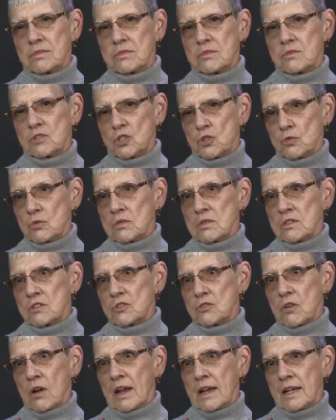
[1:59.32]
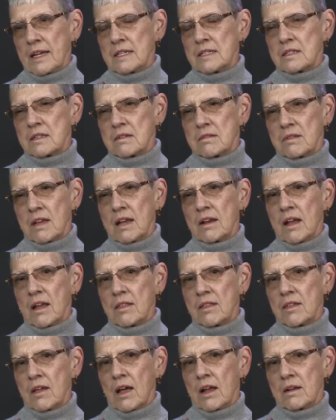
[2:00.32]
students, trainees, and I
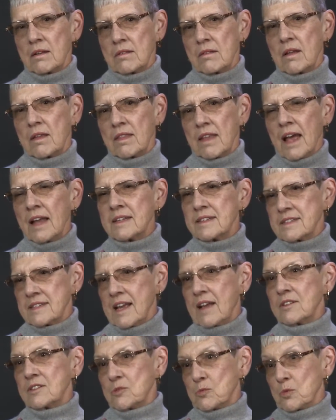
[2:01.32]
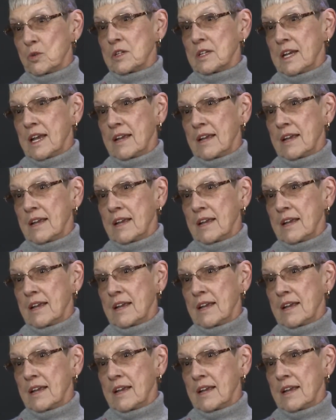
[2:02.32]
thought, that sounds really